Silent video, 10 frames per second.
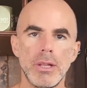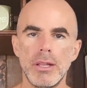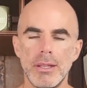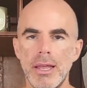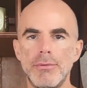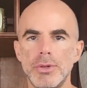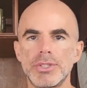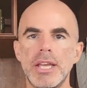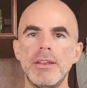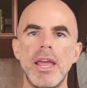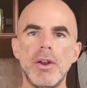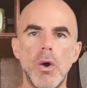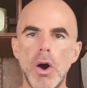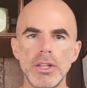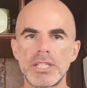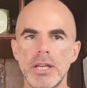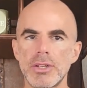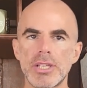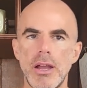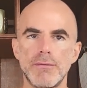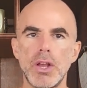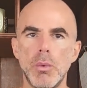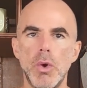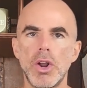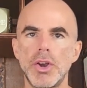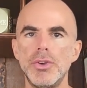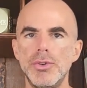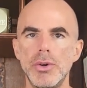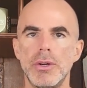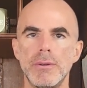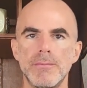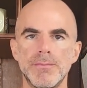levels and all this other stuff? Like, what are you doing?